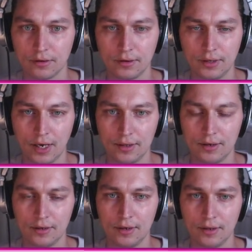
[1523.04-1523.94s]
yeah,
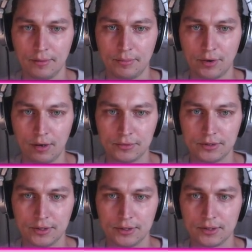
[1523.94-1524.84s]
the params
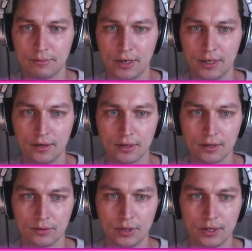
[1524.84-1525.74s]
is the main thing
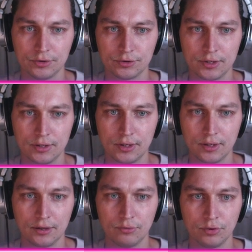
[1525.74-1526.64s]
that we're interested in,
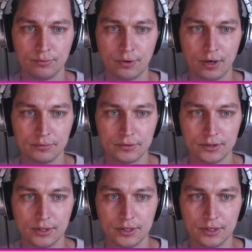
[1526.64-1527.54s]
and root params
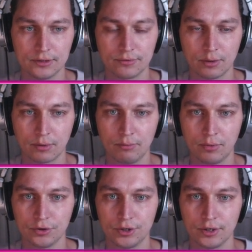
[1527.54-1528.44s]
is from
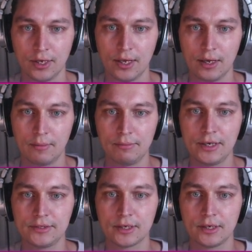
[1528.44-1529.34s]
Compojure. But
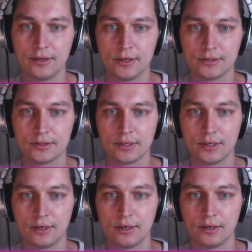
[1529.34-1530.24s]
basically this
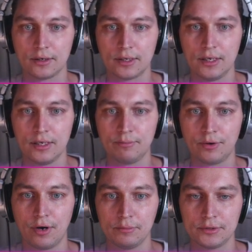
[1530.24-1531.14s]
key
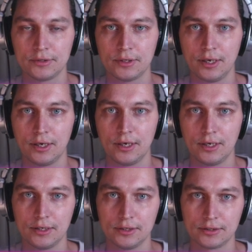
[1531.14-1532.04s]
params
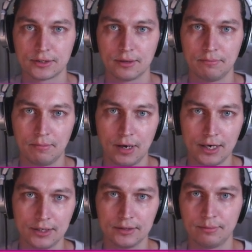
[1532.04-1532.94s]
is
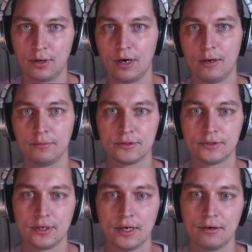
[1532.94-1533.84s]
combined params
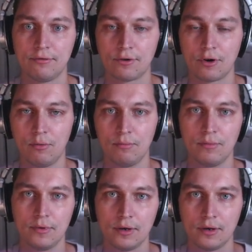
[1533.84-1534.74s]
from
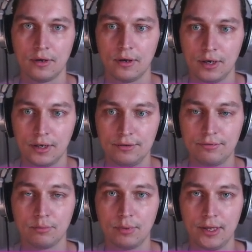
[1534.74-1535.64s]

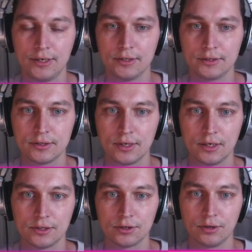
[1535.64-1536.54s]
different places.
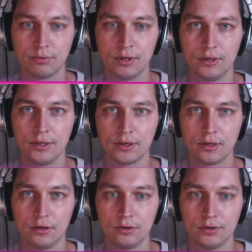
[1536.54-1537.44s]
So it will
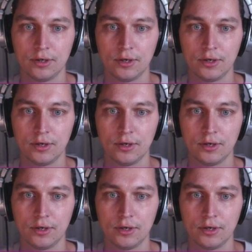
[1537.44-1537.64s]
include